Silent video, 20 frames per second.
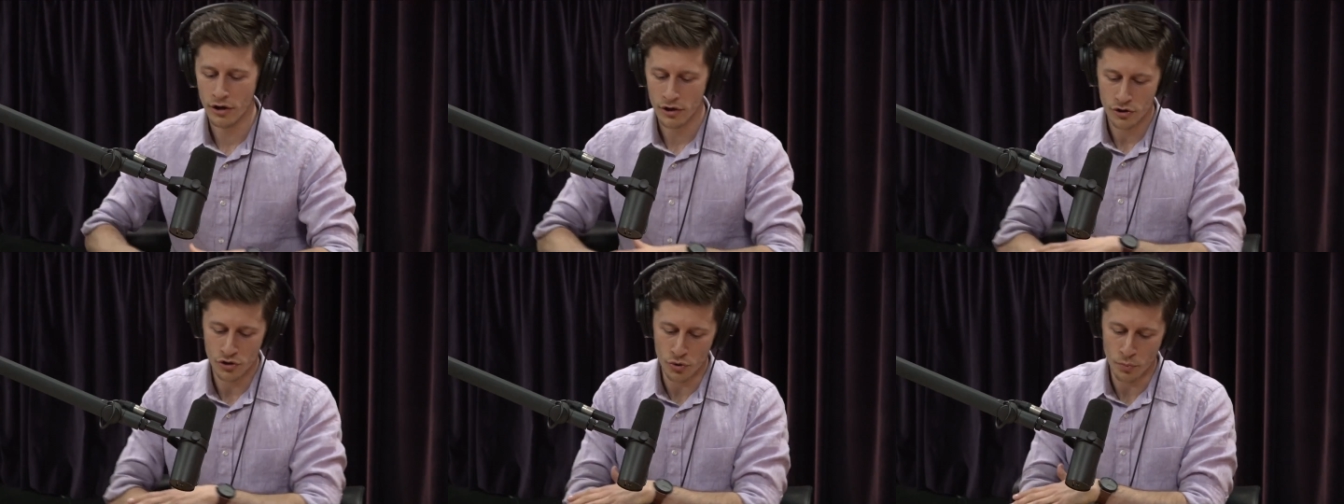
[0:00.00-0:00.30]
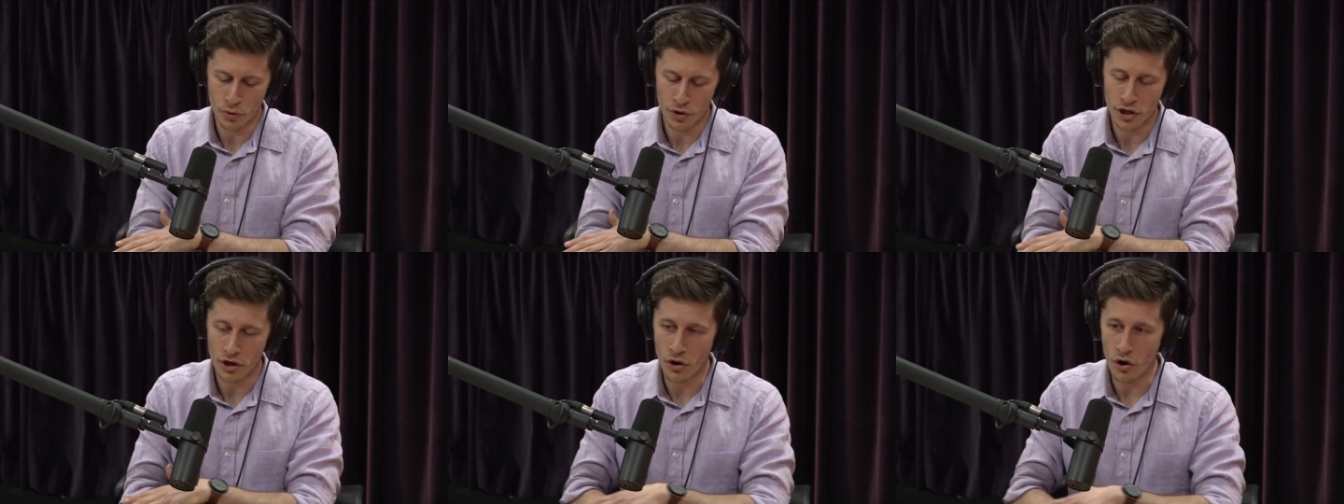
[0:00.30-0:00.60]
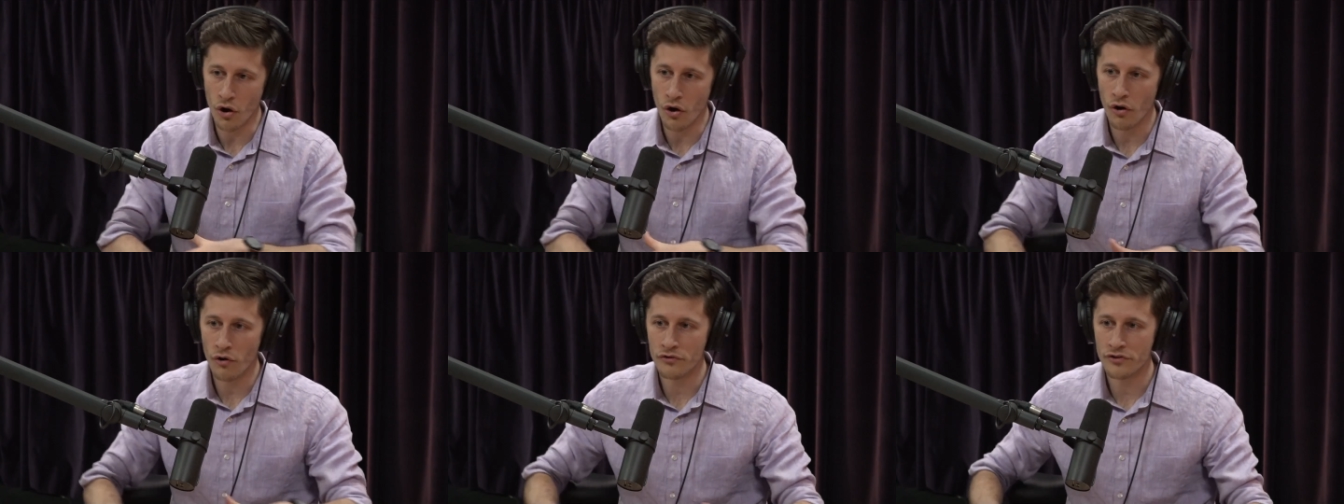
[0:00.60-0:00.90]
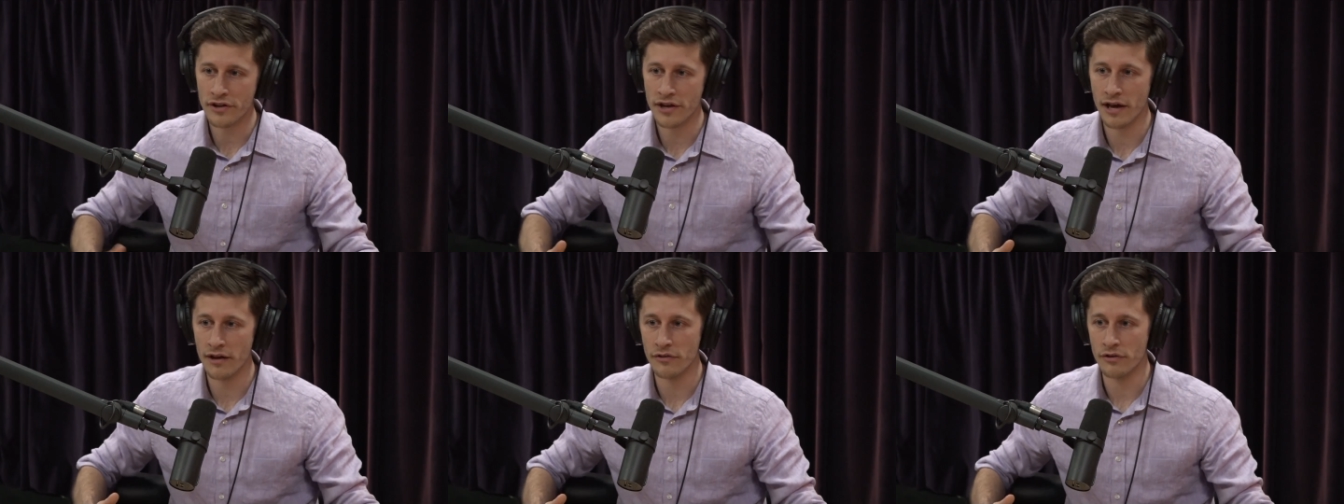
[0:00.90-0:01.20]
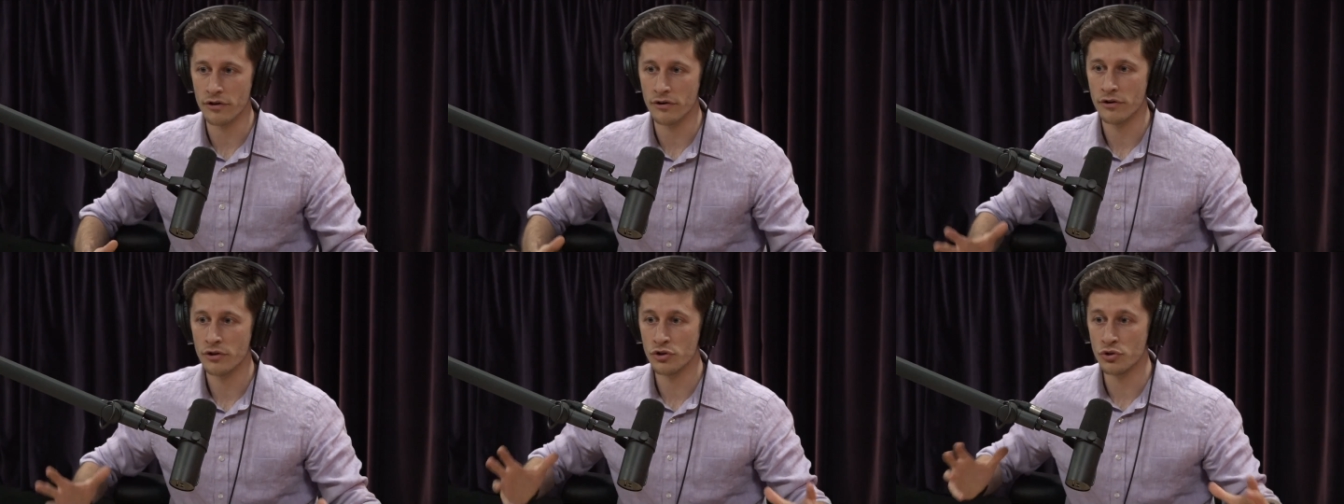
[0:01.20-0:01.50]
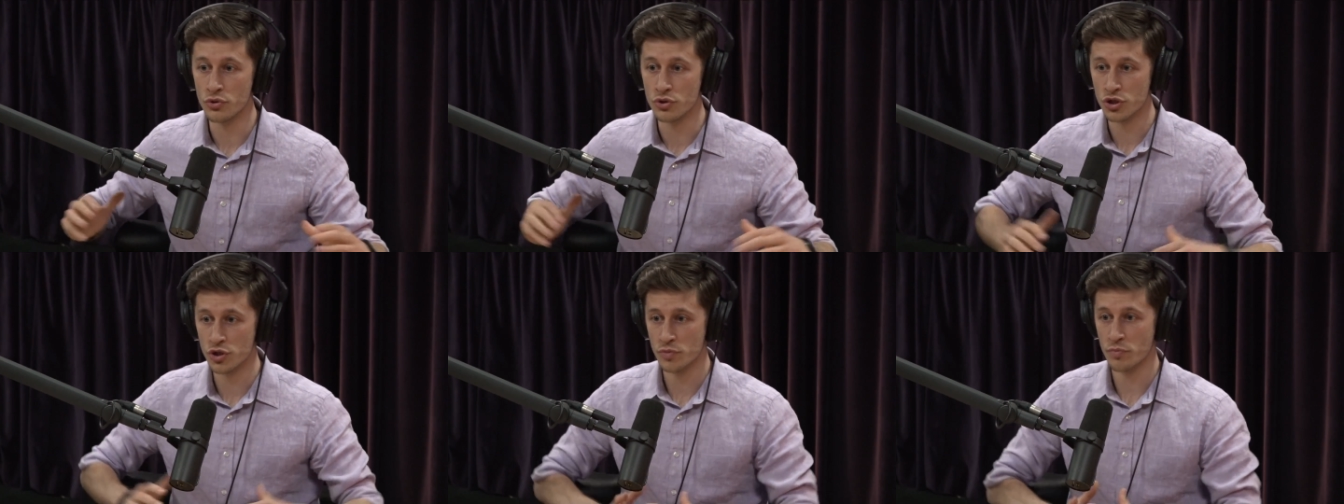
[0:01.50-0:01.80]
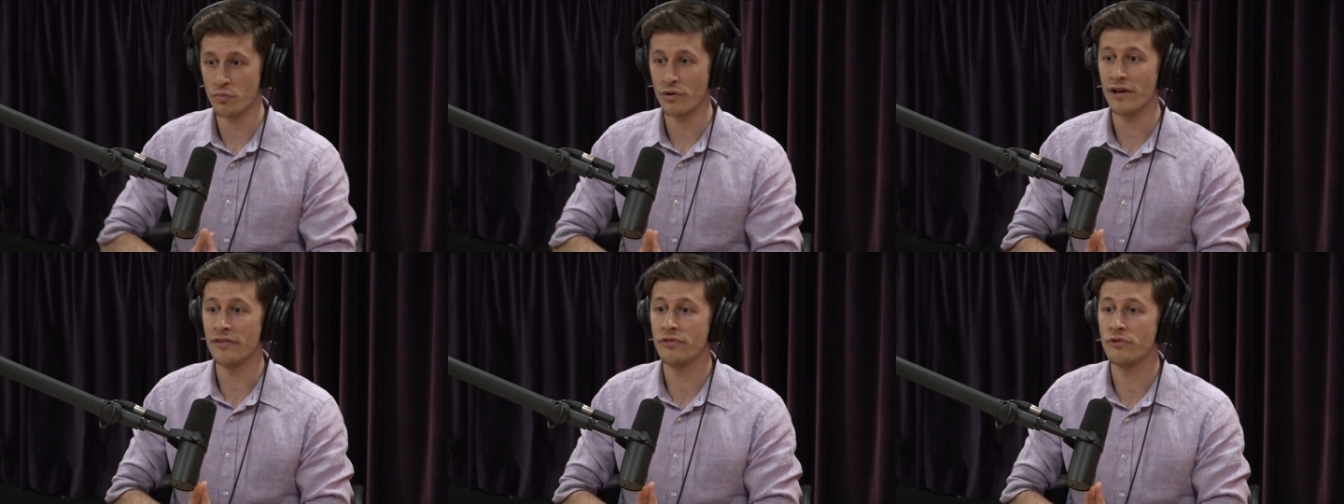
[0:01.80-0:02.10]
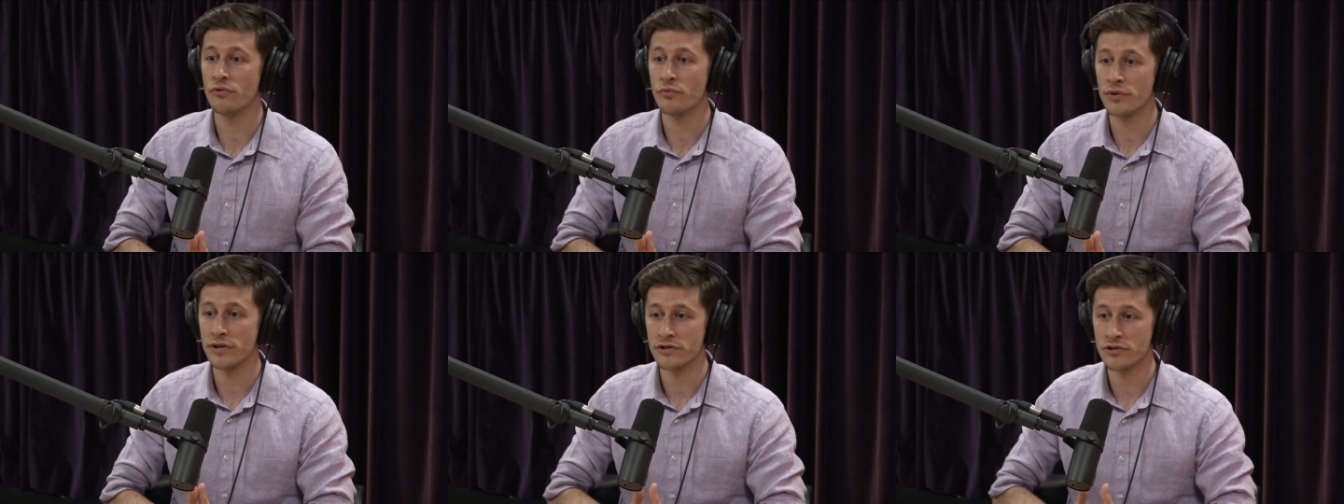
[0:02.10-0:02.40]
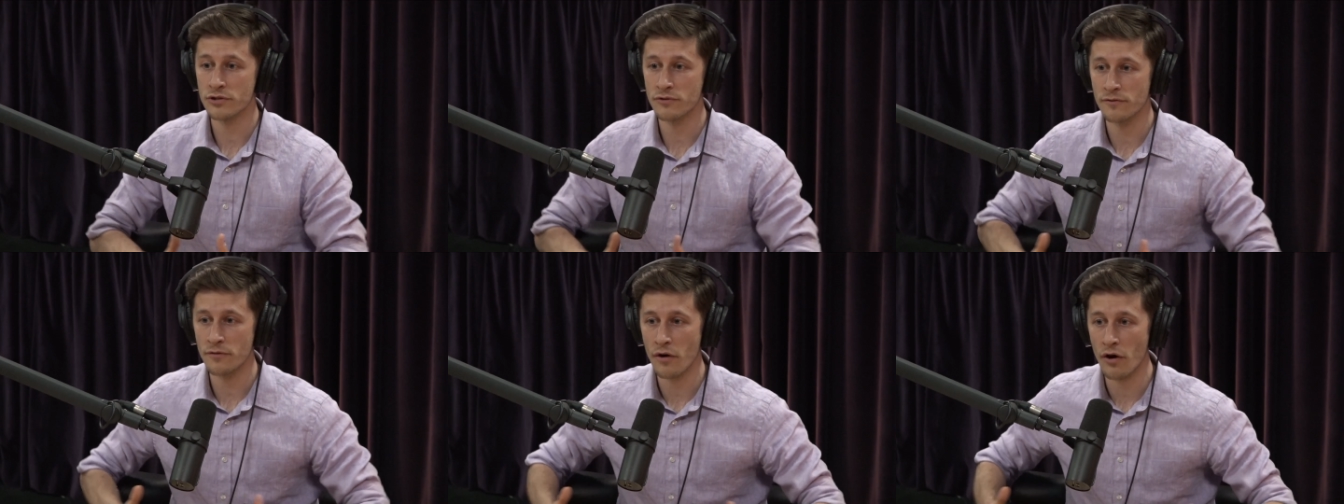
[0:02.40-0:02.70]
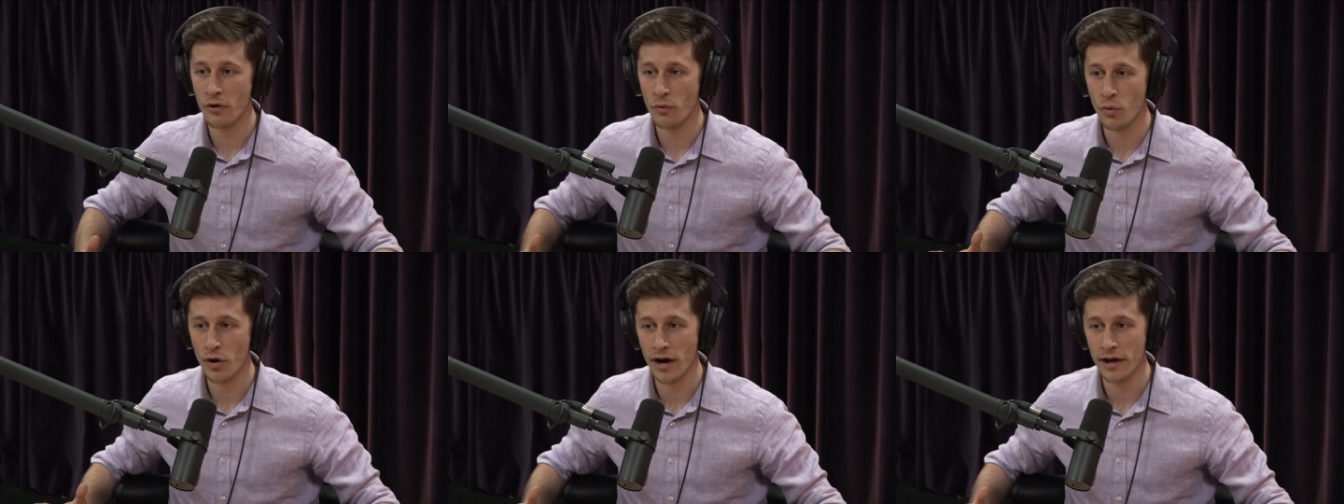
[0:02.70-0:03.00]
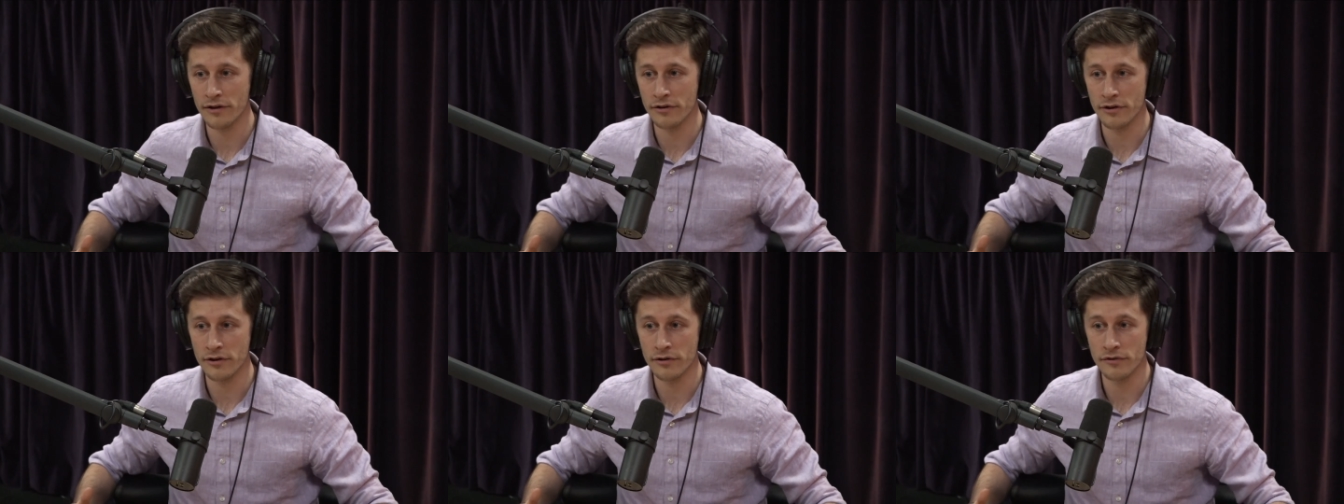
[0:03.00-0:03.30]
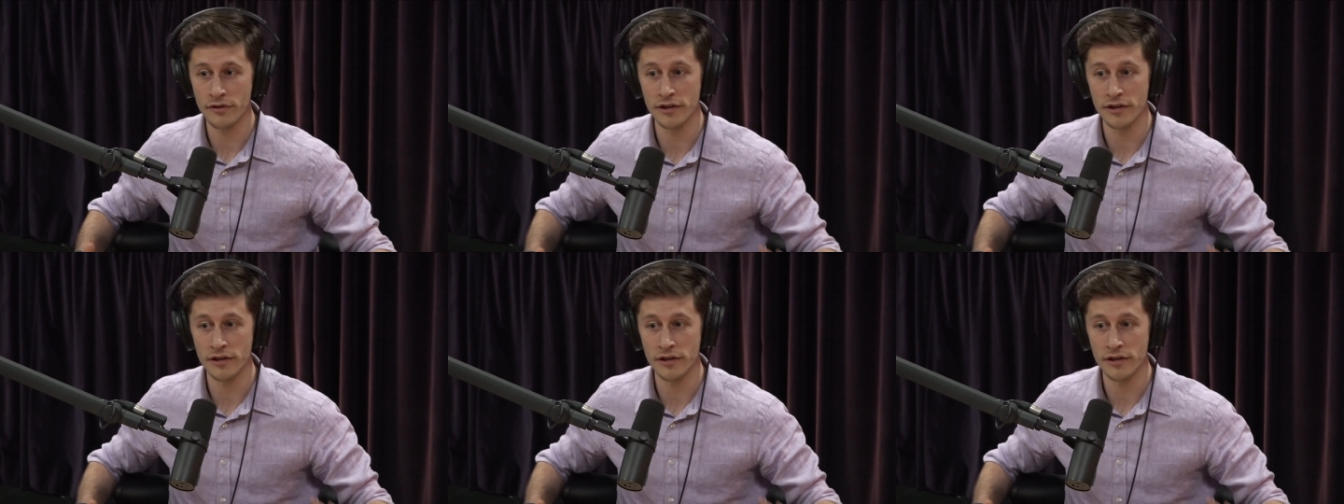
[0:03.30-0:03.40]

You put it all together, you spread the risk far wider.